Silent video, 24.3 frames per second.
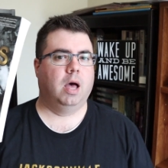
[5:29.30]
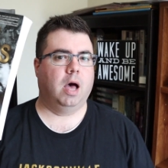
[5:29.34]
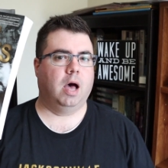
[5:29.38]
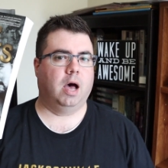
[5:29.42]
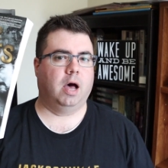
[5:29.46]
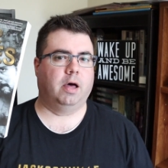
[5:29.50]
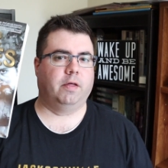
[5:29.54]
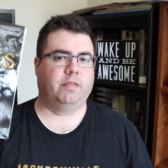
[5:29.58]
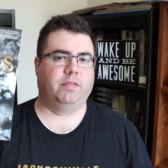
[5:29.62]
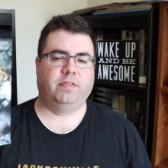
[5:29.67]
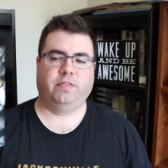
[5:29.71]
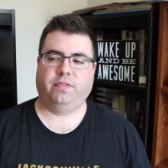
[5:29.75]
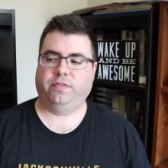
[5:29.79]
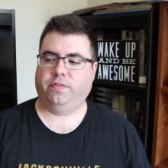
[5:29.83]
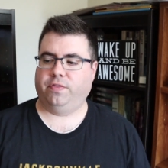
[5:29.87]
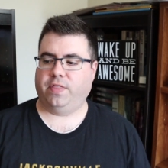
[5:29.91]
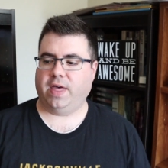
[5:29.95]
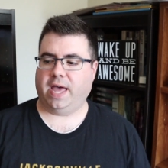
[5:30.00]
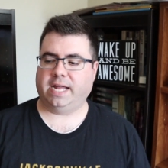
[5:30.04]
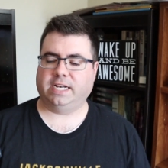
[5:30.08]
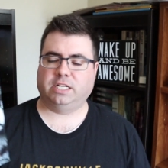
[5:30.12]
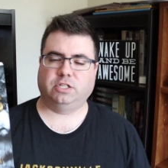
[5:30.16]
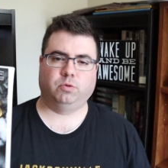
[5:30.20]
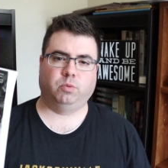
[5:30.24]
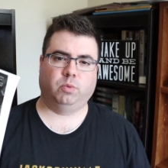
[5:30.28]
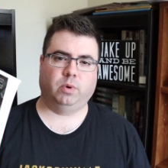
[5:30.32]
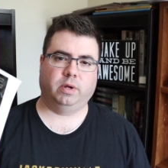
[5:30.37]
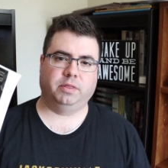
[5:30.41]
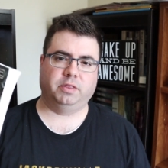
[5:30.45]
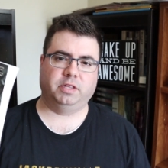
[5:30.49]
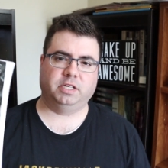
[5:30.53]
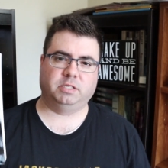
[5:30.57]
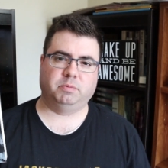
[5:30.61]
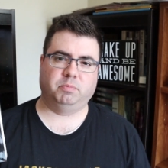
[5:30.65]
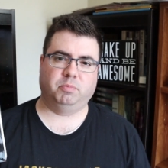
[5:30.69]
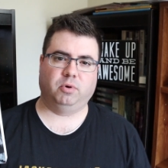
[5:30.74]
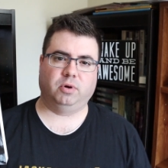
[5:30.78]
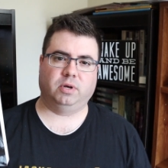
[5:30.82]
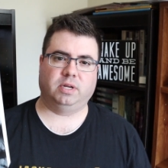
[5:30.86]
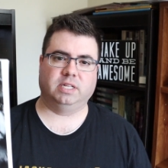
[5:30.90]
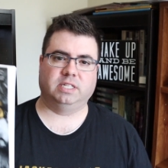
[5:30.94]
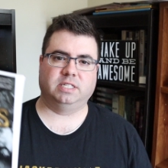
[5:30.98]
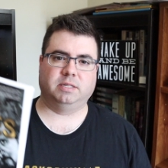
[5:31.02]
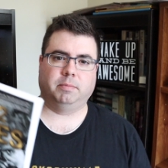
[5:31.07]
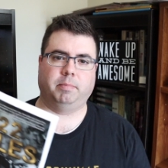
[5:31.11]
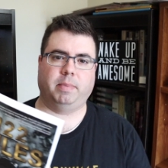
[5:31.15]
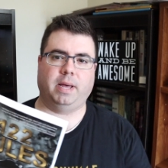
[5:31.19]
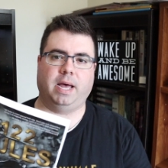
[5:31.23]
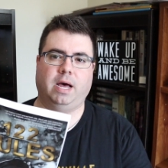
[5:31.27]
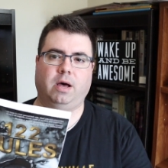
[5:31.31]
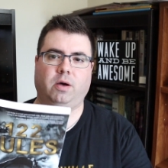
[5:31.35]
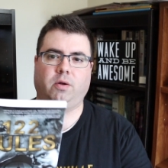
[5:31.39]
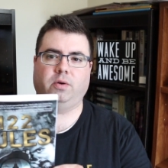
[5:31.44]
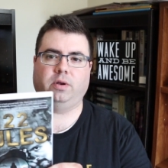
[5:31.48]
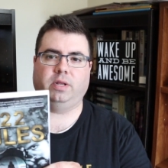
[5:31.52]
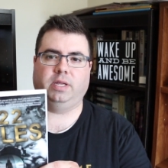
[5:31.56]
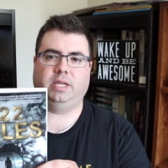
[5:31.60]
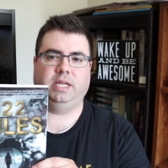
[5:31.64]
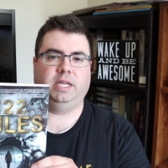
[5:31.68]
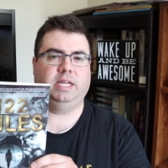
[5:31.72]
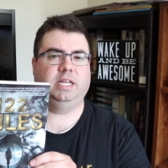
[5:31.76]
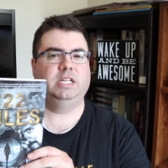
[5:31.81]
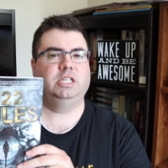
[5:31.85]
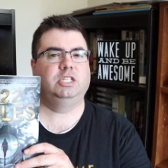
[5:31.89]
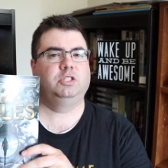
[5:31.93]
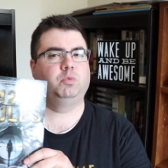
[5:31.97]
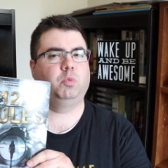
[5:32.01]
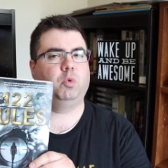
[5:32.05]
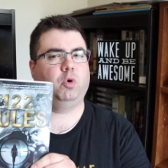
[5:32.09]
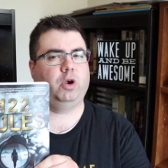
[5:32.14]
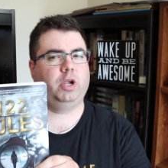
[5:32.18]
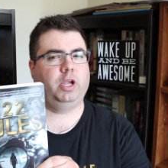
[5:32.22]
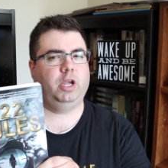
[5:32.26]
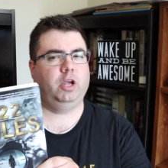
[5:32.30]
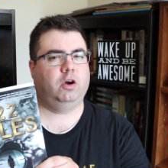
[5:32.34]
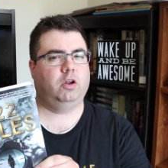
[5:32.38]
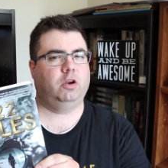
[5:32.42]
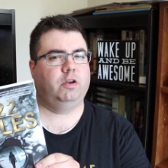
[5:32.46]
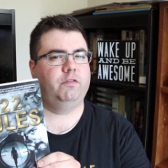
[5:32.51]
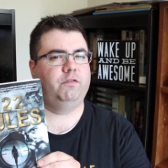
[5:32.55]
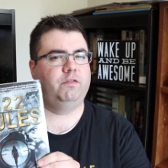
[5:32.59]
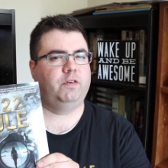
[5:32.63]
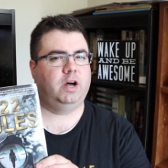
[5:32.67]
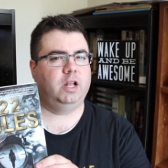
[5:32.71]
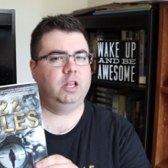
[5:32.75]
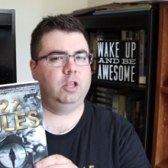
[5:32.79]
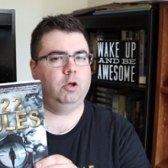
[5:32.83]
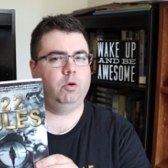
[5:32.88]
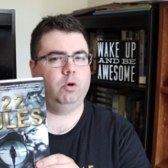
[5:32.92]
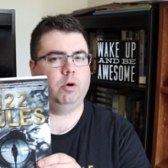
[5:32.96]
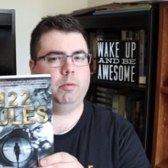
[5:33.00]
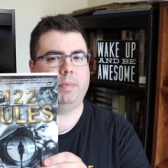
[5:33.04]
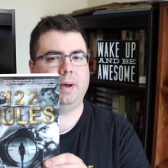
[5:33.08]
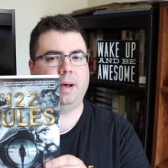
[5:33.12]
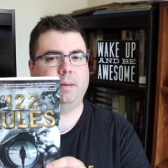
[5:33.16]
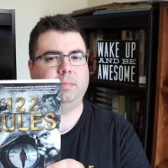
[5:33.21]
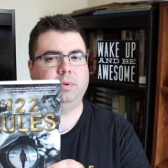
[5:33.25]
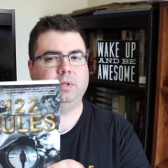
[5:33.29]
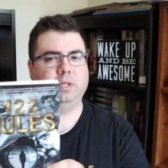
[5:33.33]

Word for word: Uh, that's what this book is about. He is working on a follow up, I